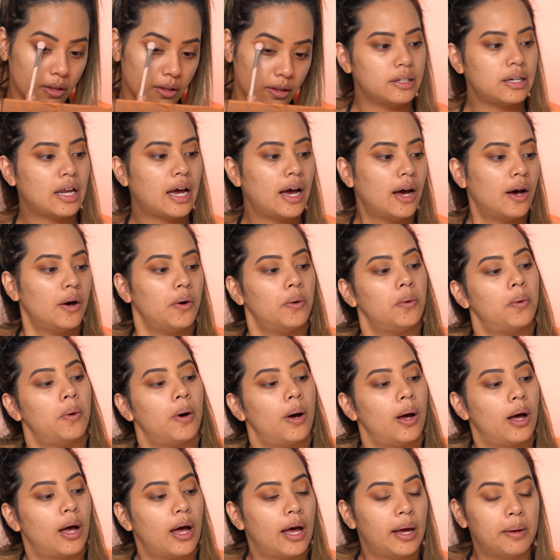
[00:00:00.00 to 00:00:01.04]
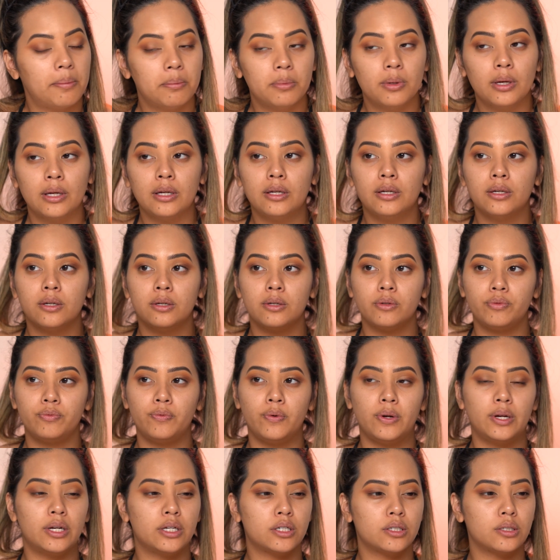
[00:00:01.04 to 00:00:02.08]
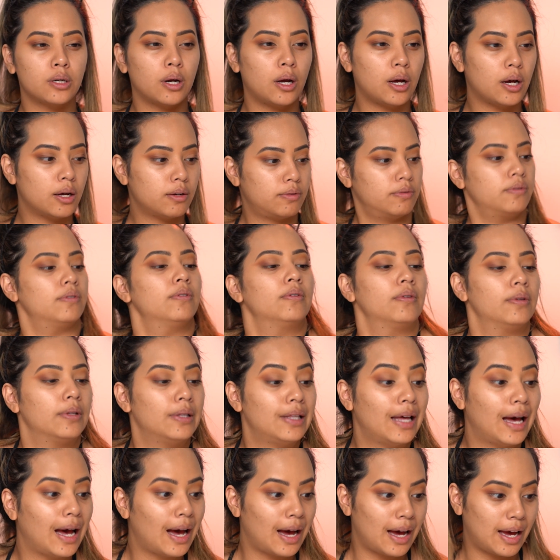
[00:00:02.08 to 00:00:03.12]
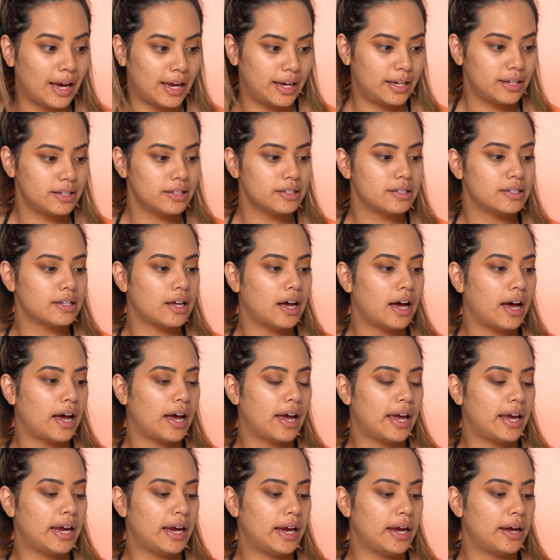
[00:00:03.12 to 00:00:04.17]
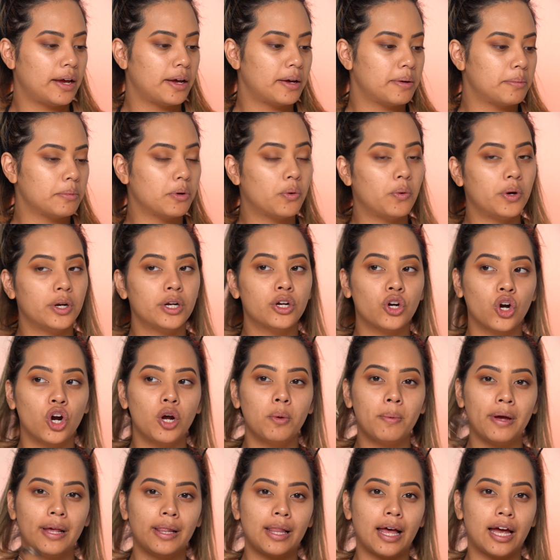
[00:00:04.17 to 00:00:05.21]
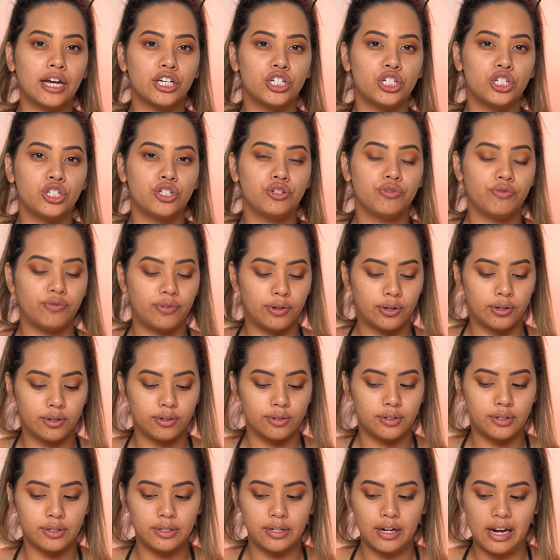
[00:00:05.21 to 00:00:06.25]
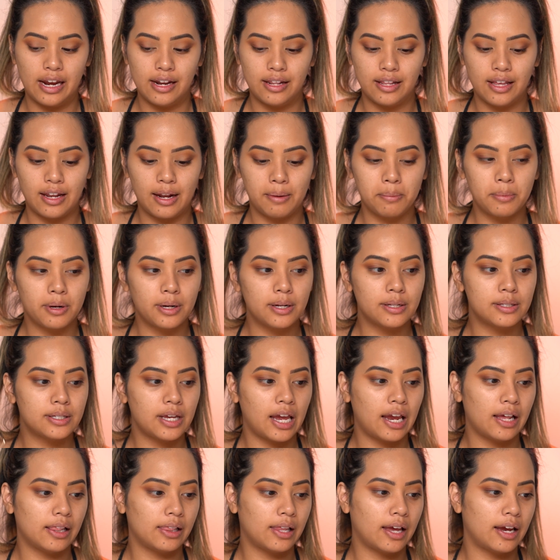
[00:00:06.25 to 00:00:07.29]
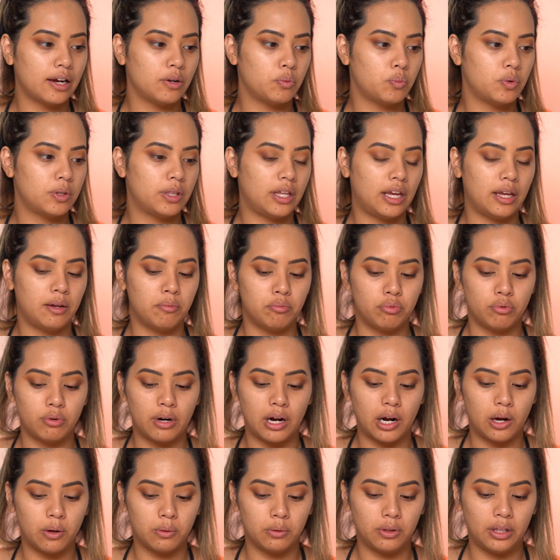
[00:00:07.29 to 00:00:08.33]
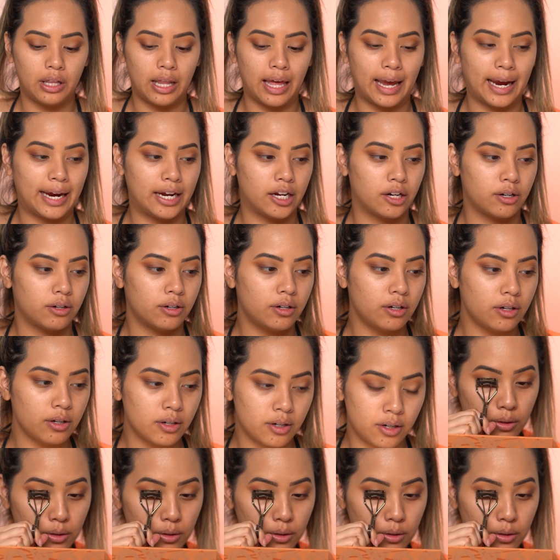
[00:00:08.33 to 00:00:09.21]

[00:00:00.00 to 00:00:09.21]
Now I'm gonna finish off the eyes. I am going to curl my lashes first, and then I'm gonna tight line with a brown liner.